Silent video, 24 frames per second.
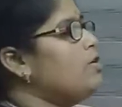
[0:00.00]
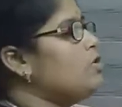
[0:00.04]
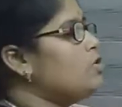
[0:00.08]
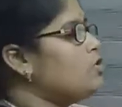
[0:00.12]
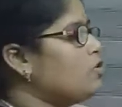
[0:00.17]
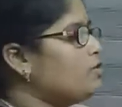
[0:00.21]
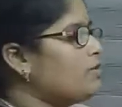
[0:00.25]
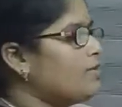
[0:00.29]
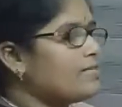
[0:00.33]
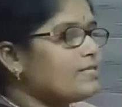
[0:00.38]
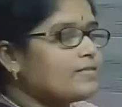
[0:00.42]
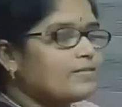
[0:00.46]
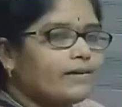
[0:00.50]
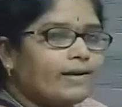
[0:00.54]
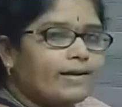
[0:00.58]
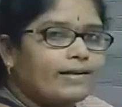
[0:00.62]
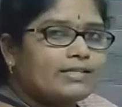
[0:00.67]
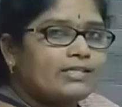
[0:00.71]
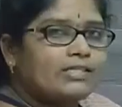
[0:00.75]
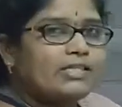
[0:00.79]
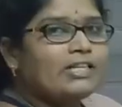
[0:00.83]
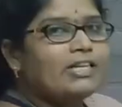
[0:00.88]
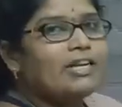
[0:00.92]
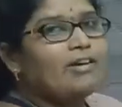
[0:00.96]
So the
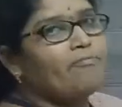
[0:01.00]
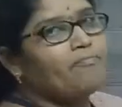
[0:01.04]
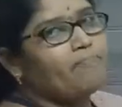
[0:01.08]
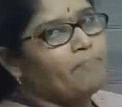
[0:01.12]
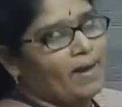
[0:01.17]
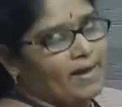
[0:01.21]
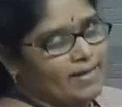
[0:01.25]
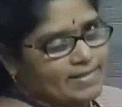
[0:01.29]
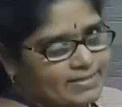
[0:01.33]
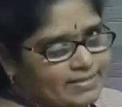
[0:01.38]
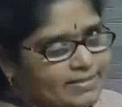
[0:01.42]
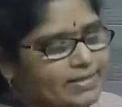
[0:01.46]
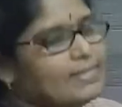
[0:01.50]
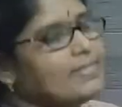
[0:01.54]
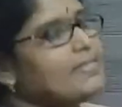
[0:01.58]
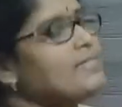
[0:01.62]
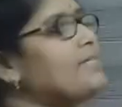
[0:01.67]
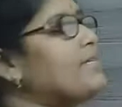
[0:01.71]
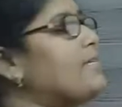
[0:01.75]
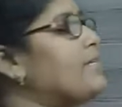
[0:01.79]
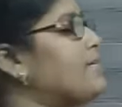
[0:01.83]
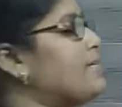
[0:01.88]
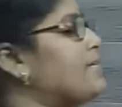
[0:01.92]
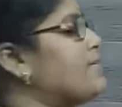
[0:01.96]
structure of past
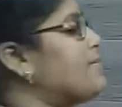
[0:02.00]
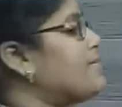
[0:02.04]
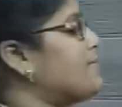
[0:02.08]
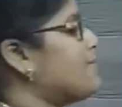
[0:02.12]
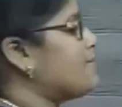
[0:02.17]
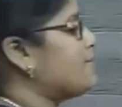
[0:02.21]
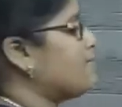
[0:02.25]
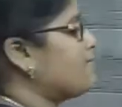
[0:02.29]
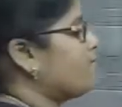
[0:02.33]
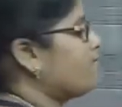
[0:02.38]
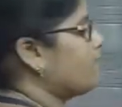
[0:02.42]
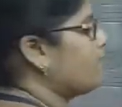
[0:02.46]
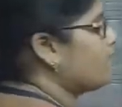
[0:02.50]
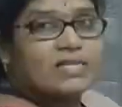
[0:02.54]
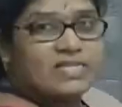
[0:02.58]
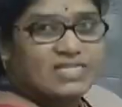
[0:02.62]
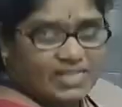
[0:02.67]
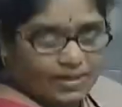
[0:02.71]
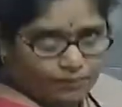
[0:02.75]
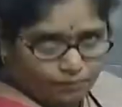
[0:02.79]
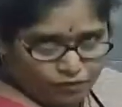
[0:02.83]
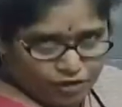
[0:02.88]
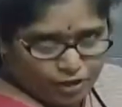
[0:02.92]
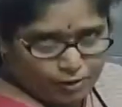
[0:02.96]
tense is
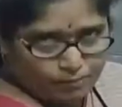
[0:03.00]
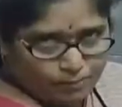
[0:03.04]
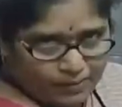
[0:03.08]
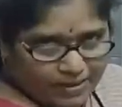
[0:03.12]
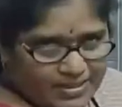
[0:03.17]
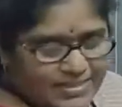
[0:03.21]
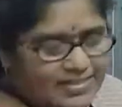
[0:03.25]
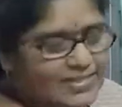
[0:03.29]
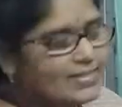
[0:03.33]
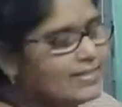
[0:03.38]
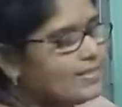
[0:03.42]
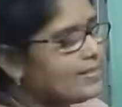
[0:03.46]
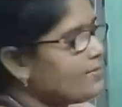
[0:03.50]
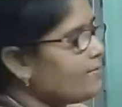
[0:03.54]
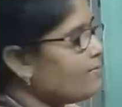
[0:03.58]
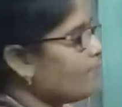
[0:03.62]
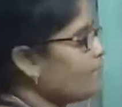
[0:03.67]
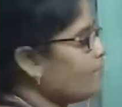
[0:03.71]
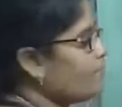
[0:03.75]
subject plus